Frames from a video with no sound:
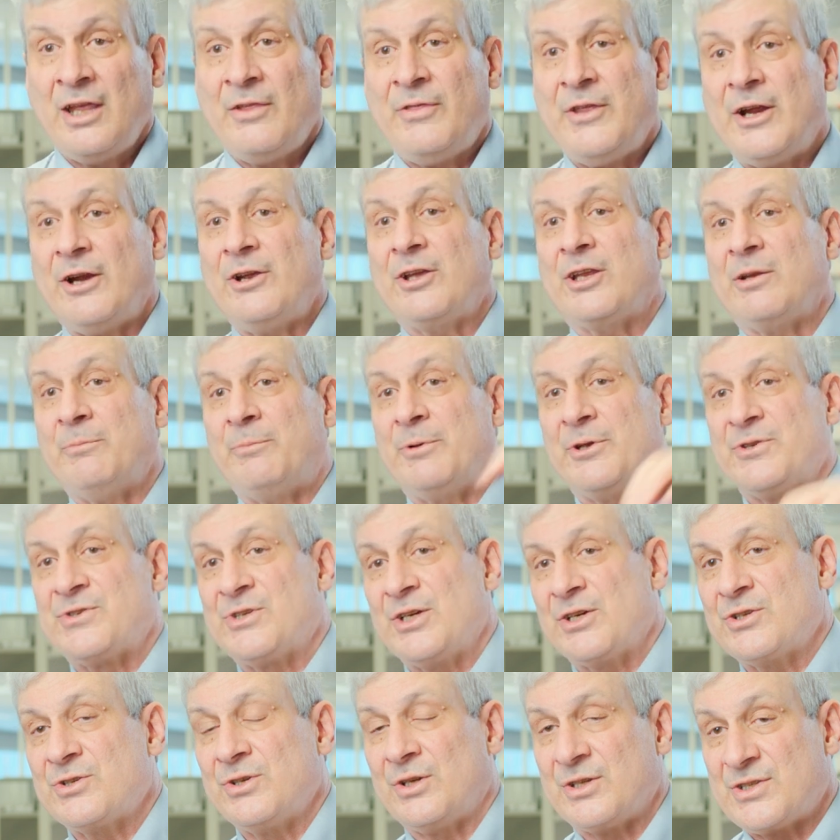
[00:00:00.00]
There you can
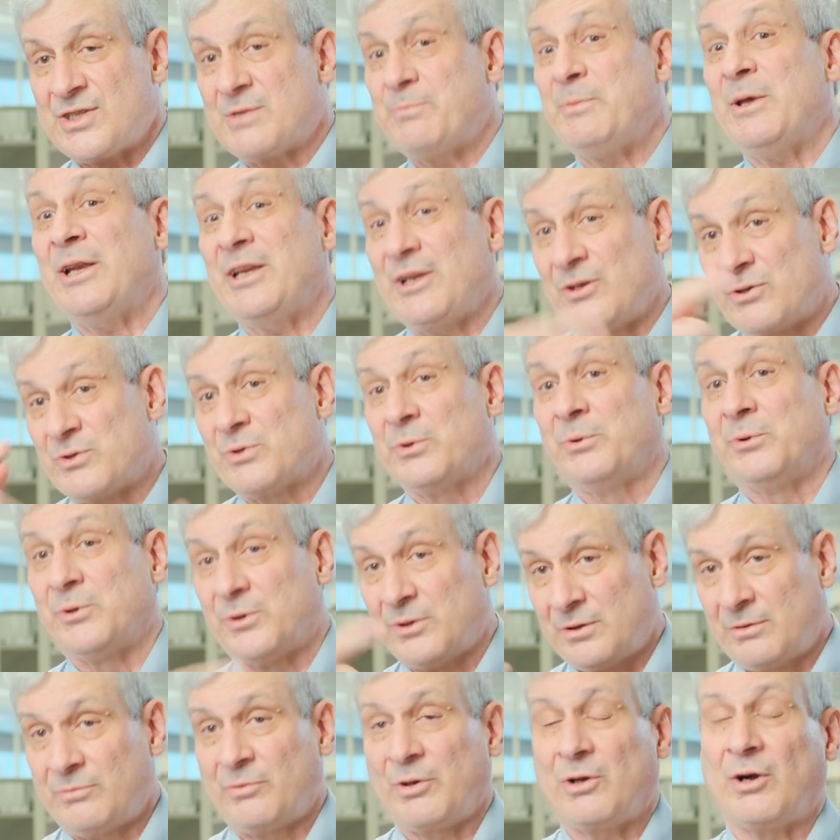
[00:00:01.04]
position a spinning
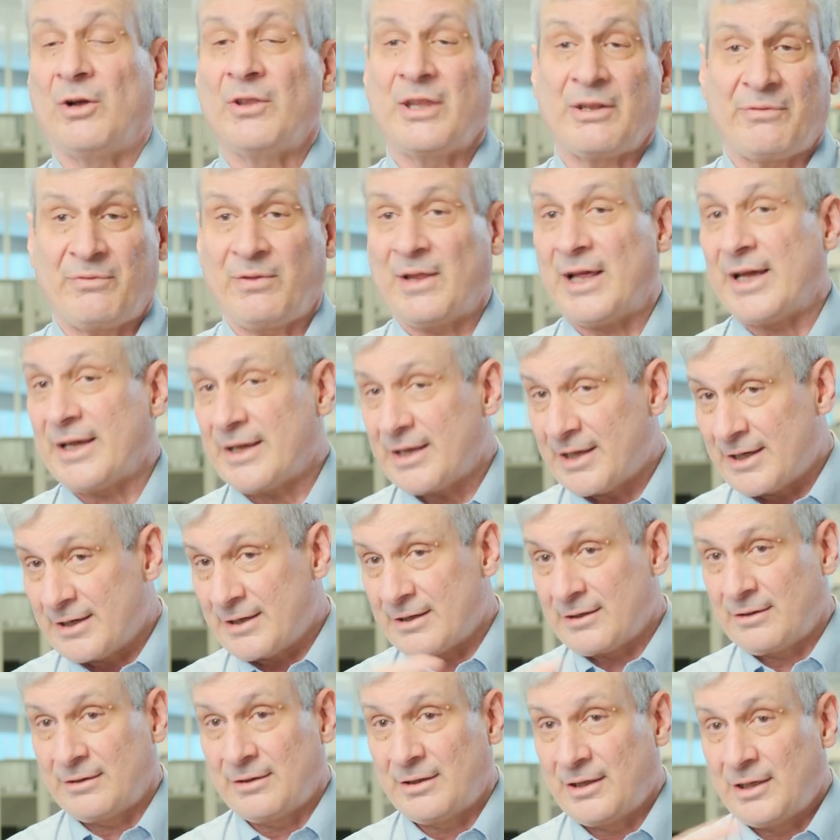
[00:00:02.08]
tool, we call that fly
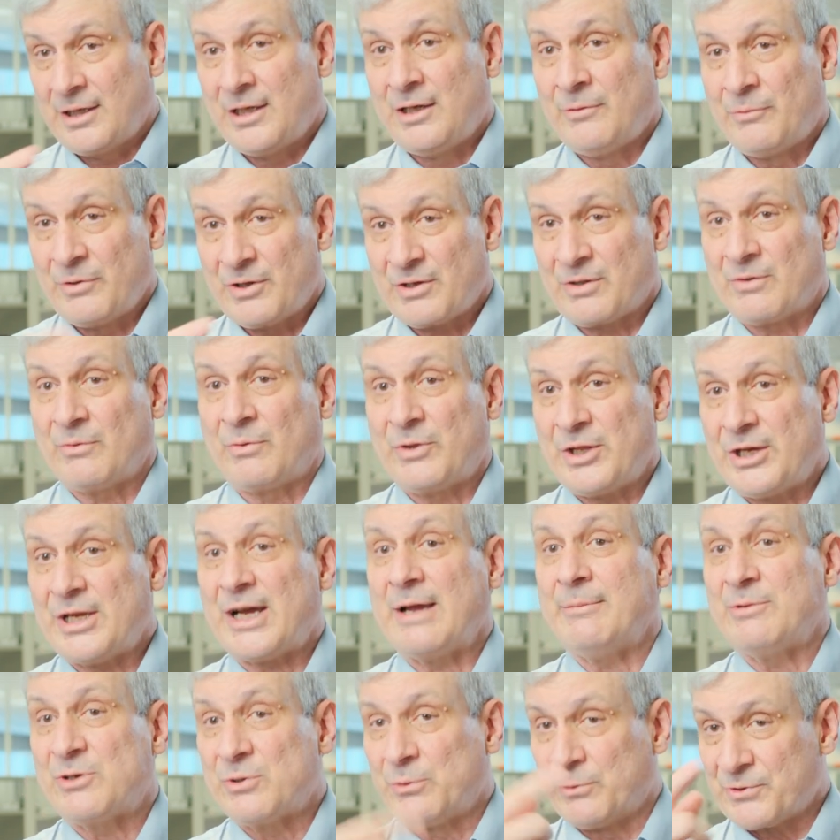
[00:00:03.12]
cutting, with, the, with the
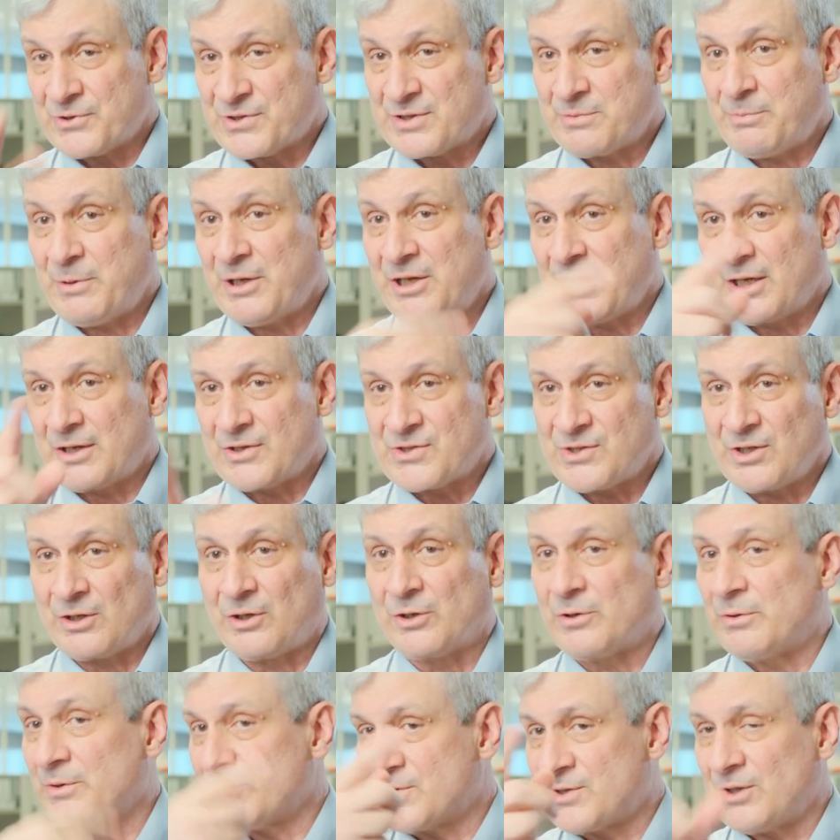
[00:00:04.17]
diamond tool spinning, a
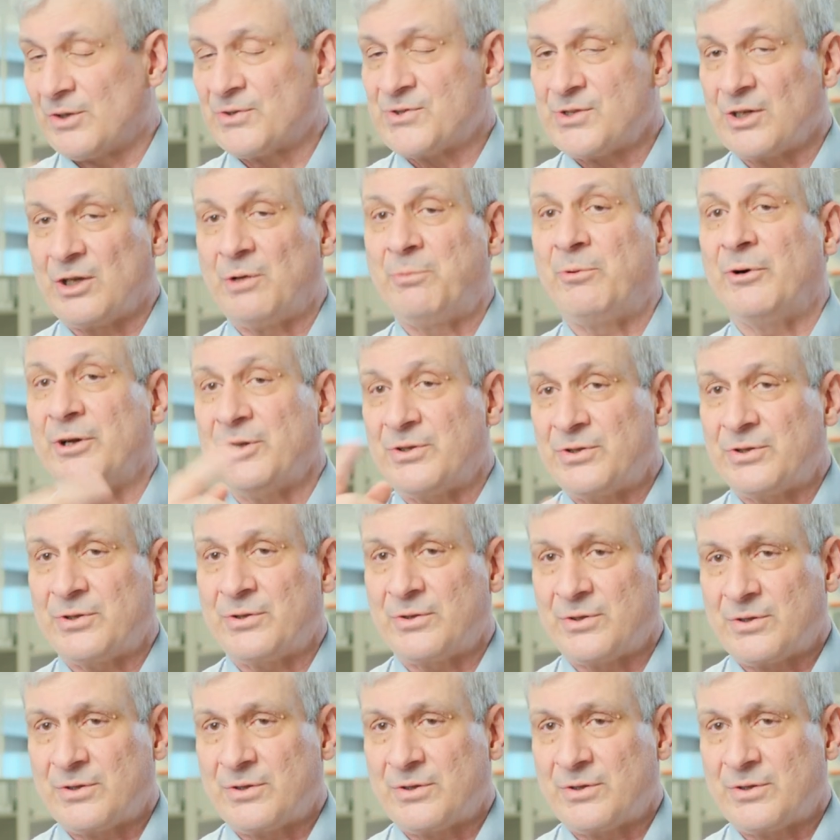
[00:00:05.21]
single, still single point